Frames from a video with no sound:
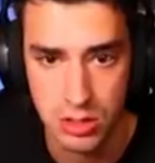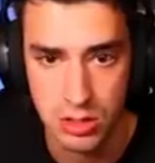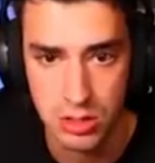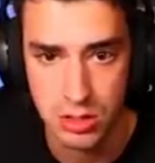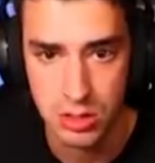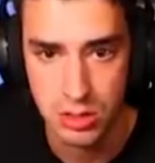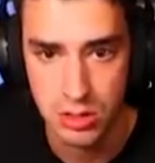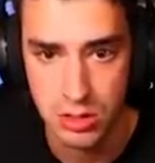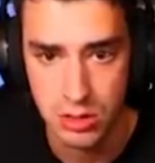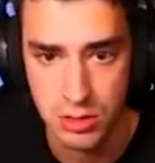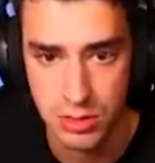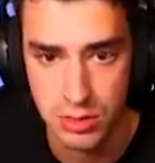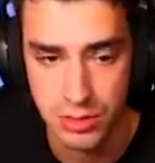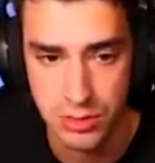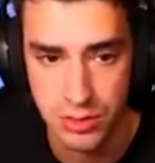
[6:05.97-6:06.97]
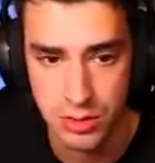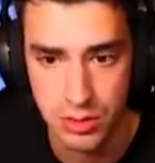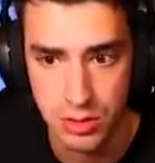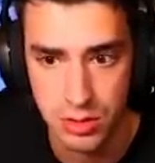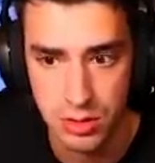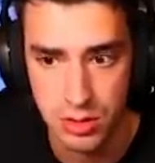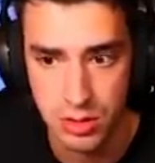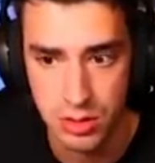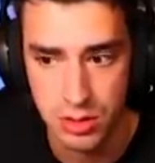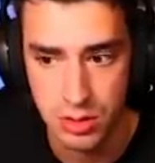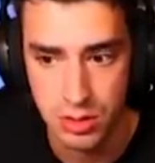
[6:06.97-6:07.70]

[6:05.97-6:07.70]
(no one is talking)